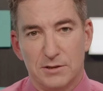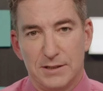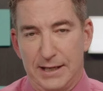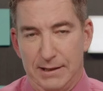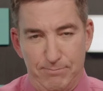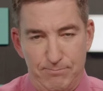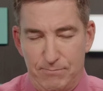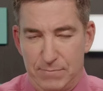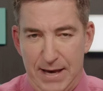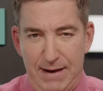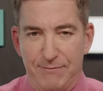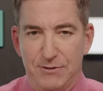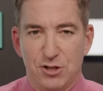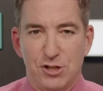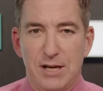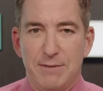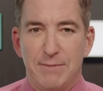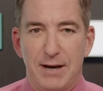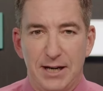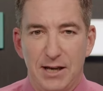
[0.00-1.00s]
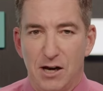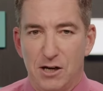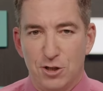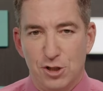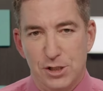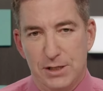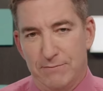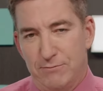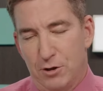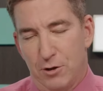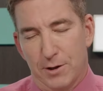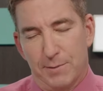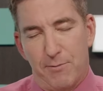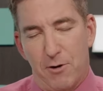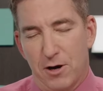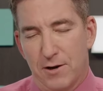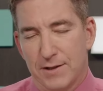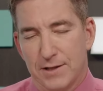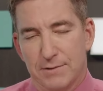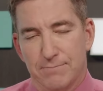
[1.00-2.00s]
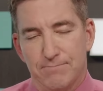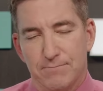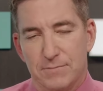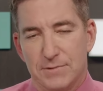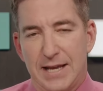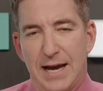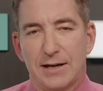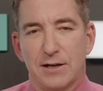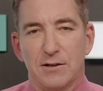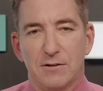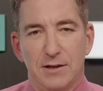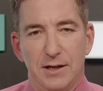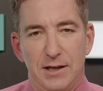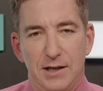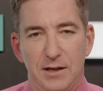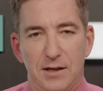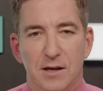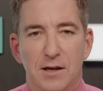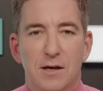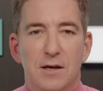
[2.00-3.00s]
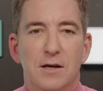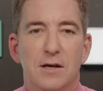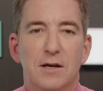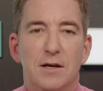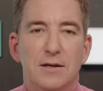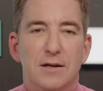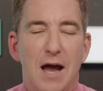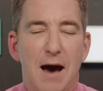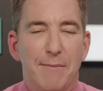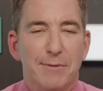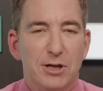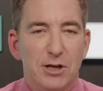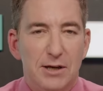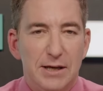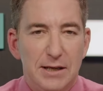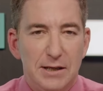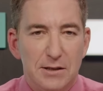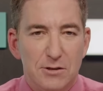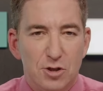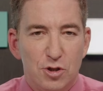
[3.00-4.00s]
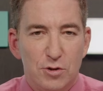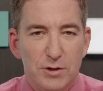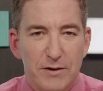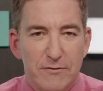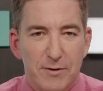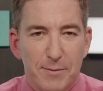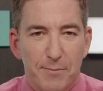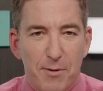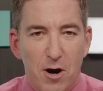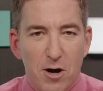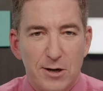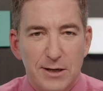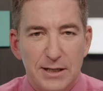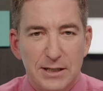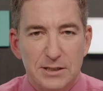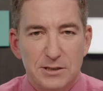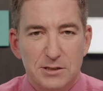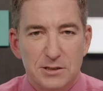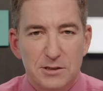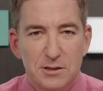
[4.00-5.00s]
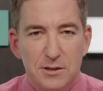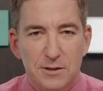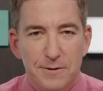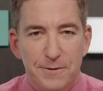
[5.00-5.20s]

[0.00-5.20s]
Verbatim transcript: They have the same ideology, even though they're part of the technically, nominally, two different parties.